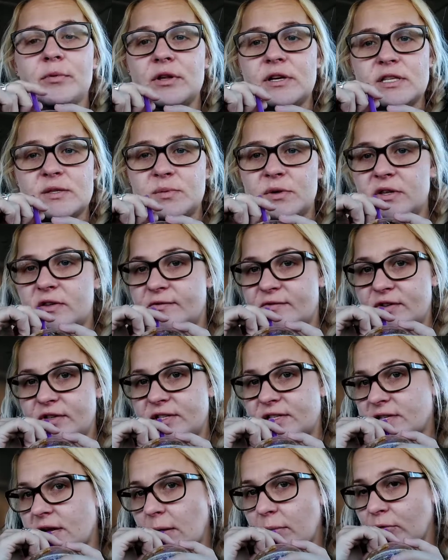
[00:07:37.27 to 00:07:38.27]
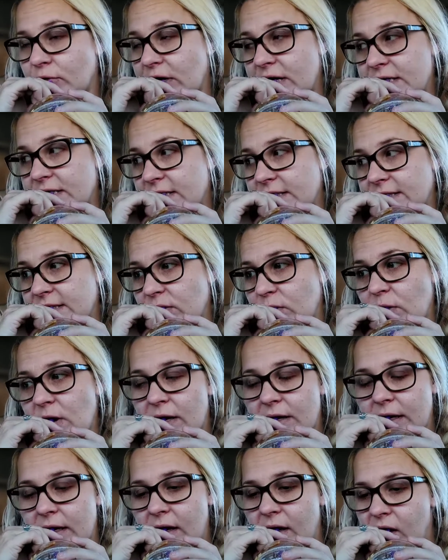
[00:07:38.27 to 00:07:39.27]
Lisbeth, for some reason, didn't
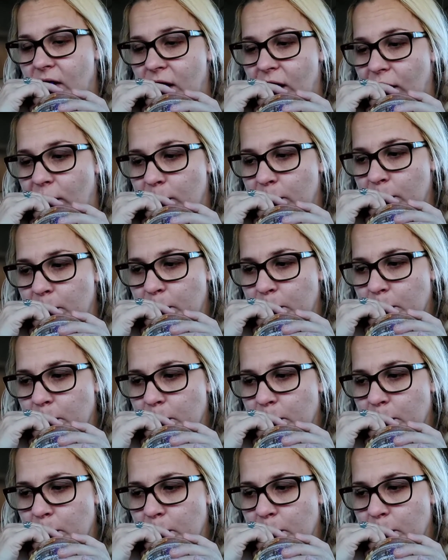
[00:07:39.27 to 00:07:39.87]
want anything.